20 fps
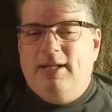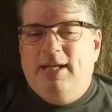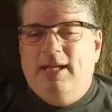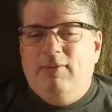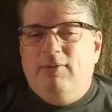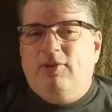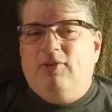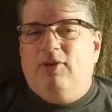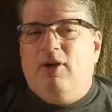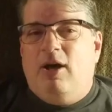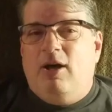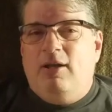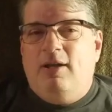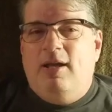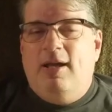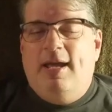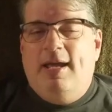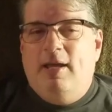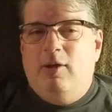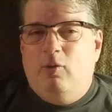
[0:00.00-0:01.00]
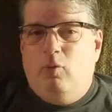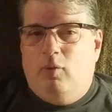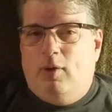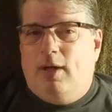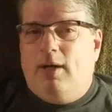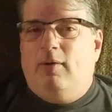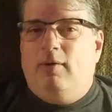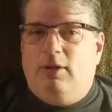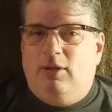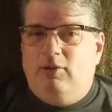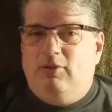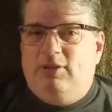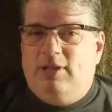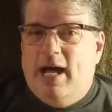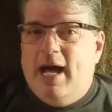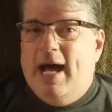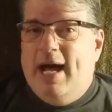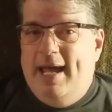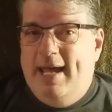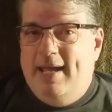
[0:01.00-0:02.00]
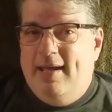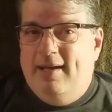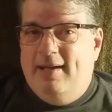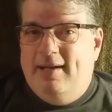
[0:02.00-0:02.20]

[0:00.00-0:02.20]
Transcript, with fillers: it was on a railroad tie